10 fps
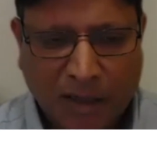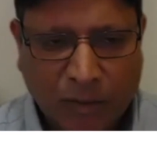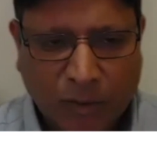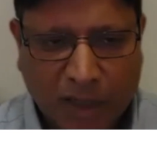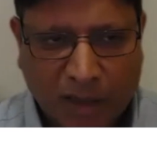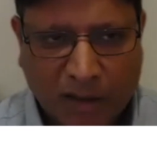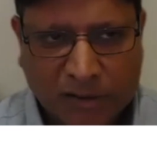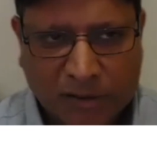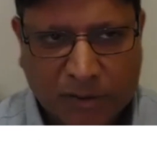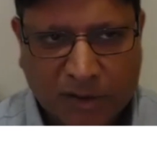where
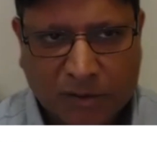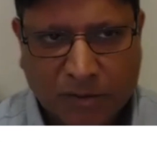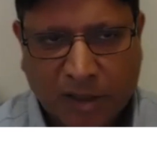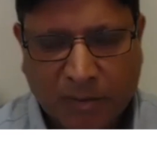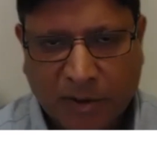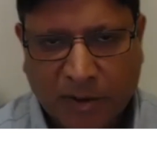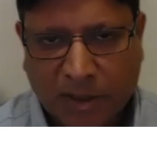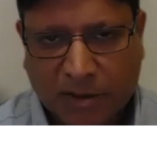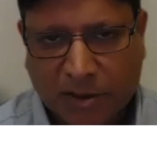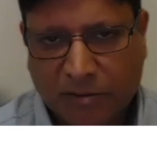it's really pretty
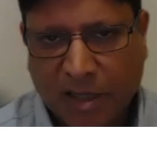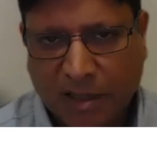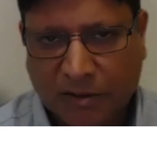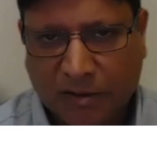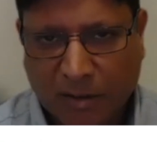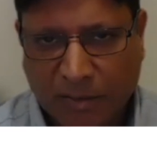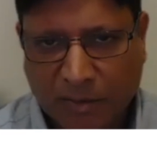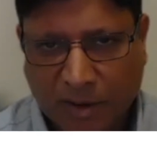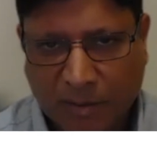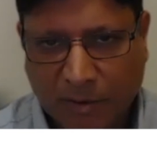much a drag-and-drop
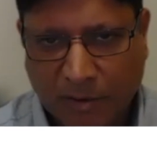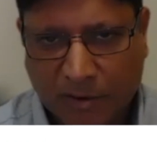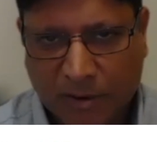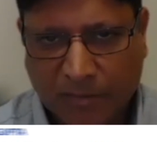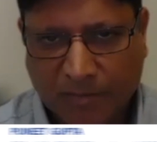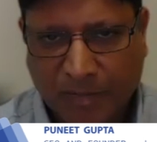approach,